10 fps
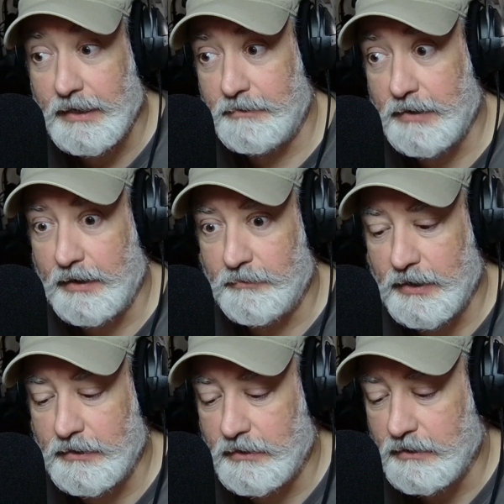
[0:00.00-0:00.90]
in my
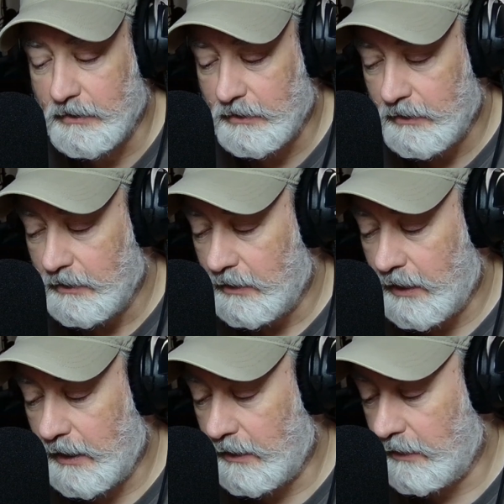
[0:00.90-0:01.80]
opinion.
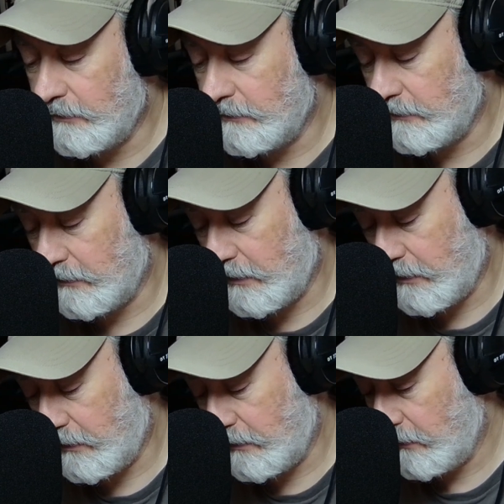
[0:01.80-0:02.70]
And
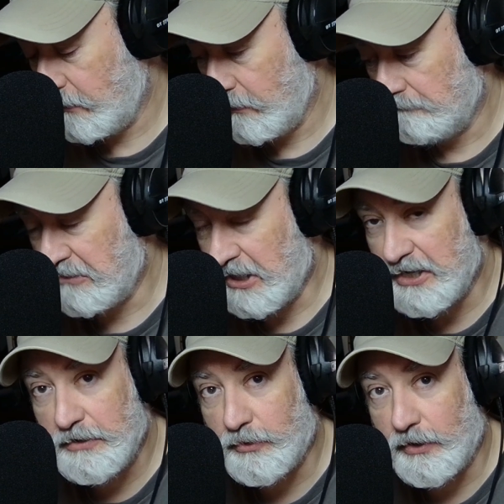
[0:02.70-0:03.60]
it's got a
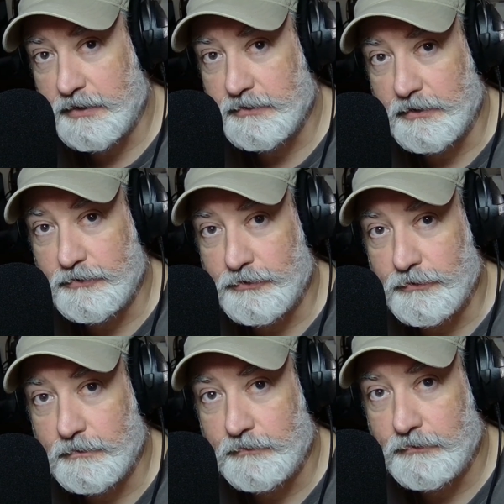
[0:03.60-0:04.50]
good price on it
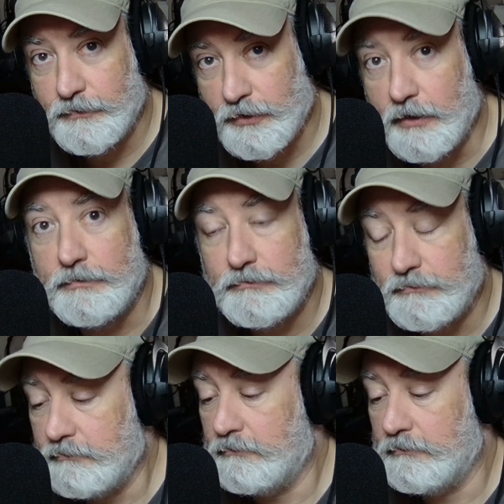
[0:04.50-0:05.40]
too. So
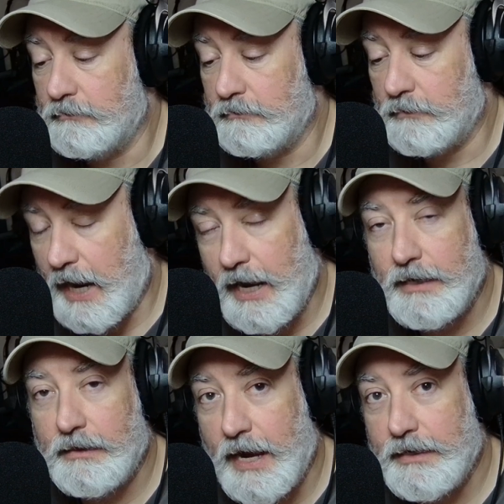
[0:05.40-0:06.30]
I
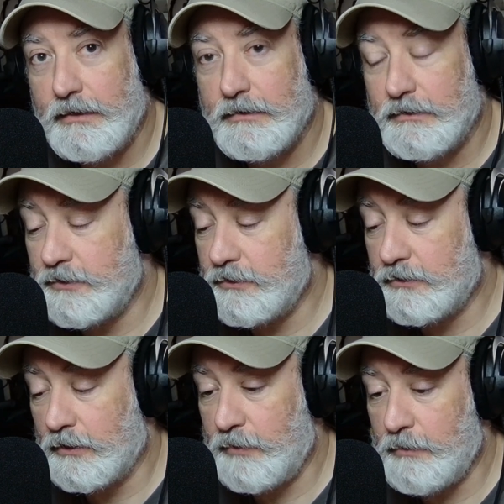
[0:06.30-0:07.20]
like it. This is
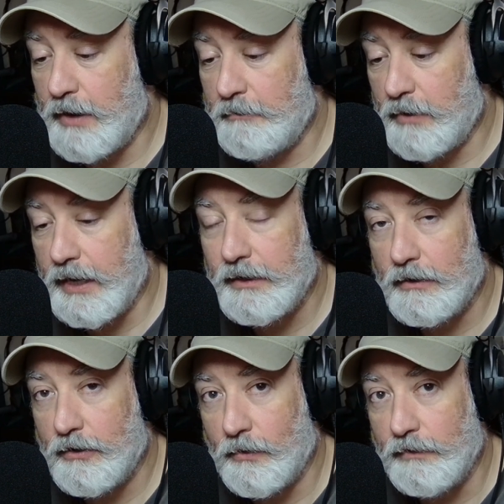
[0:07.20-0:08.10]
going to be my
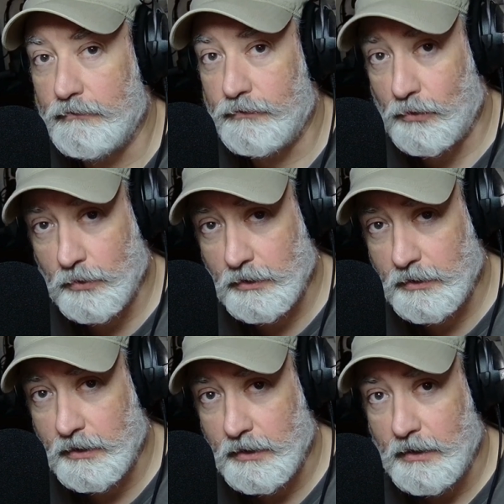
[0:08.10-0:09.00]
mic going forward
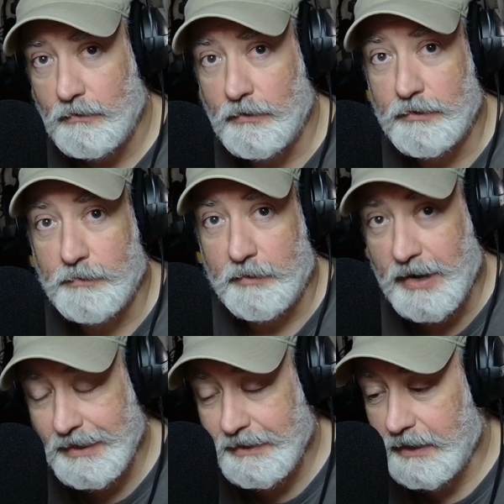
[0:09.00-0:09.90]
with my
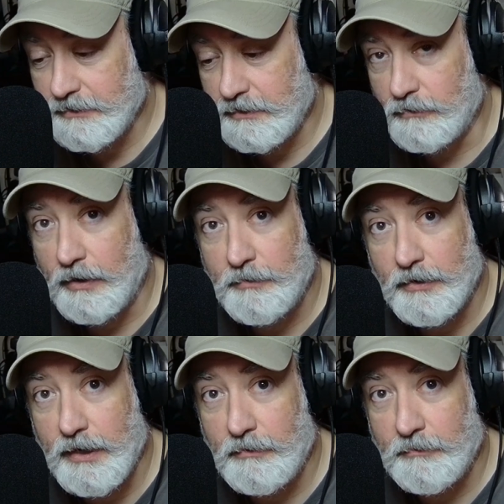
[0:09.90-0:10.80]
podcasting, the
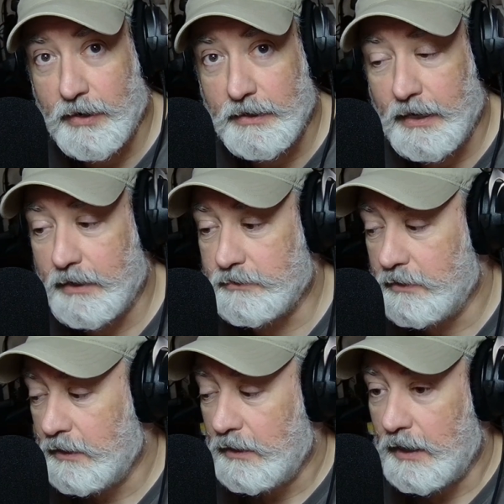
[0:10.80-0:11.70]
Graybeard Gaming Podcast,
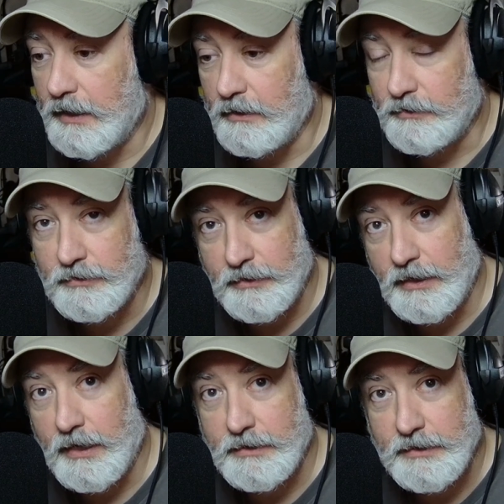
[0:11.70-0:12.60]
and also any
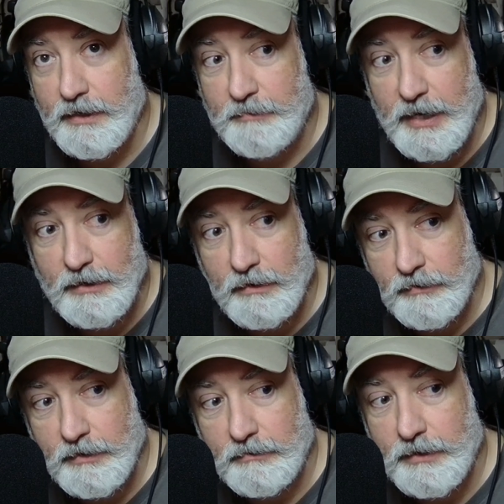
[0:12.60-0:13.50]
content I make over
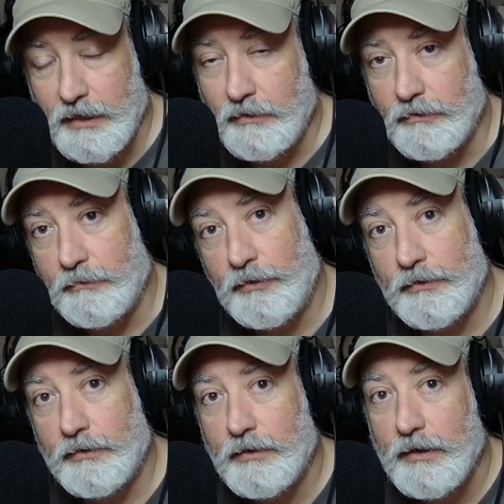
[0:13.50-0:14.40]
there on that other
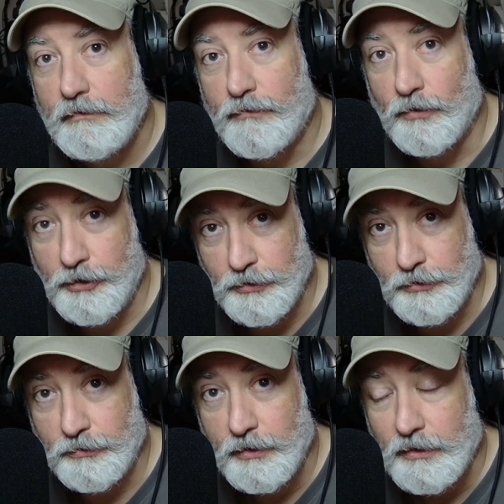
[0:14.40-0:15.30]
computer for
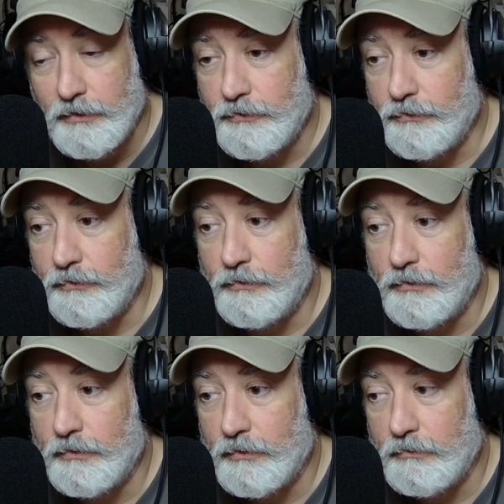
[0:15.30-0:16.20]
you to
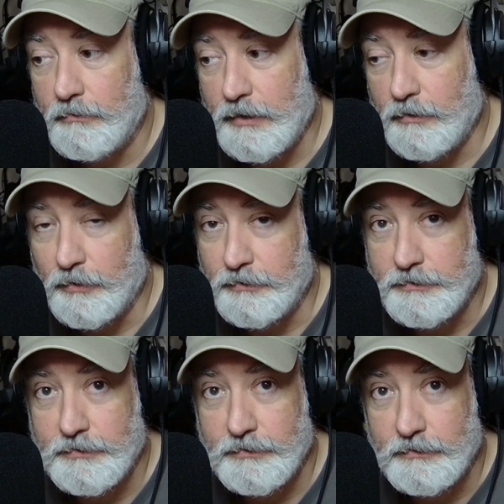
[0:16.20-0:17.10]
make your
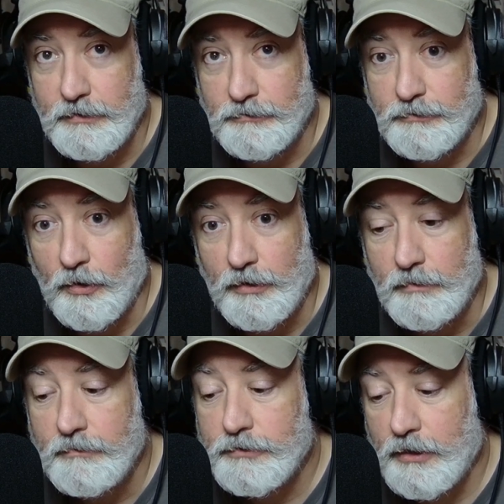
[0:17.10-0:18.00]
purchases a little smarter.
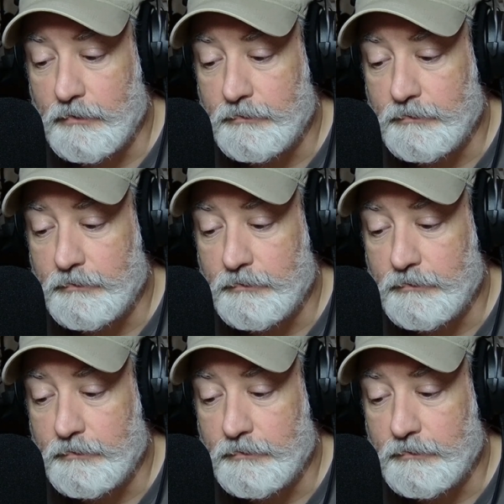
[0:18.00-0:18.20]
So